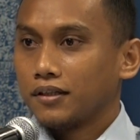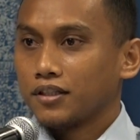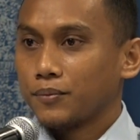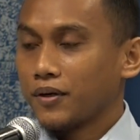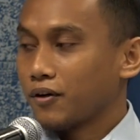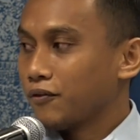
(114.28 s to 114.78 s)

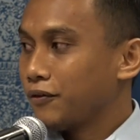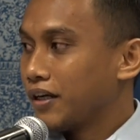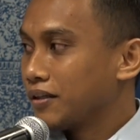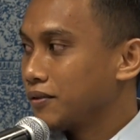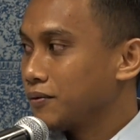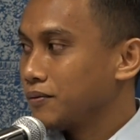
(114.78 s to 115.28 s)
As a matter of
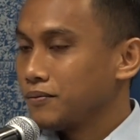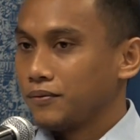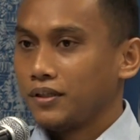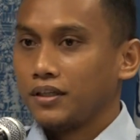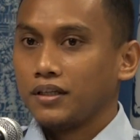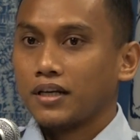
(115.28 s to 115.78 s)
fact,
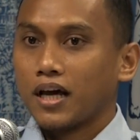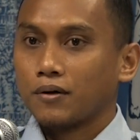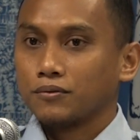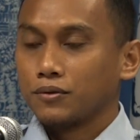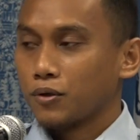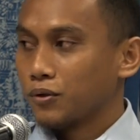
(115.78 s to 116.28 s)
we
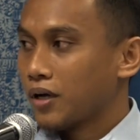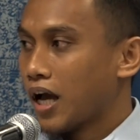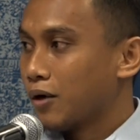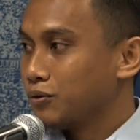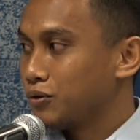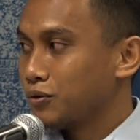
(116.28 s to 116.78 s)
now know
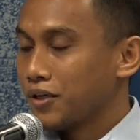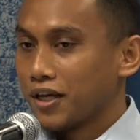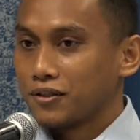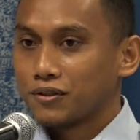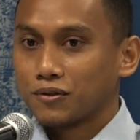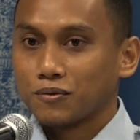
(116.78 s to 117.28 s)
how to
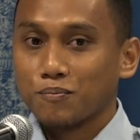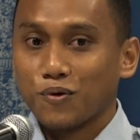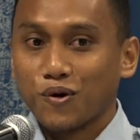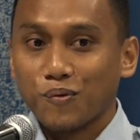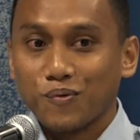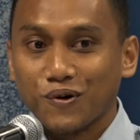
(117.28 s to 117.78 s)
dance
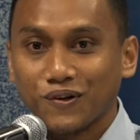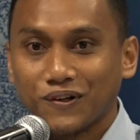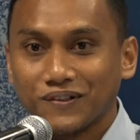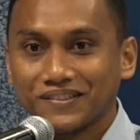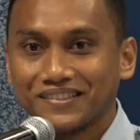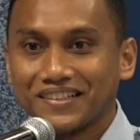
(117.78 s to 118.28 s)
poco
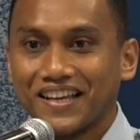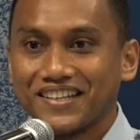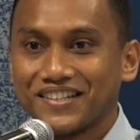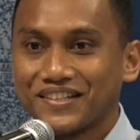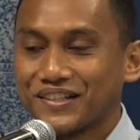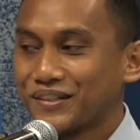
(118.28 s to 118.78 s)
poco,
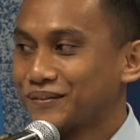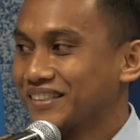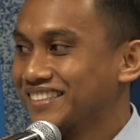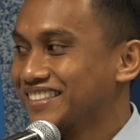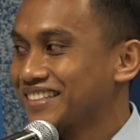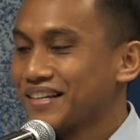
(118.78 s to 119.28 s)
ladies and gentlemen.
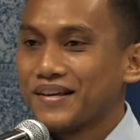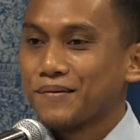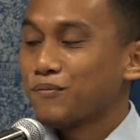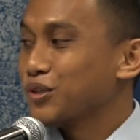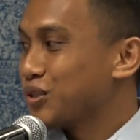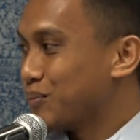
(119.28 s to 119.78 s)

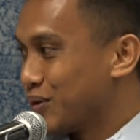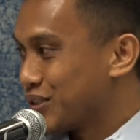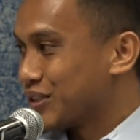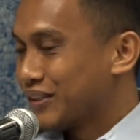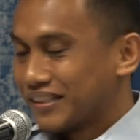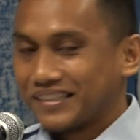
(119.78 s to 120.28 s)
Pocho pocho.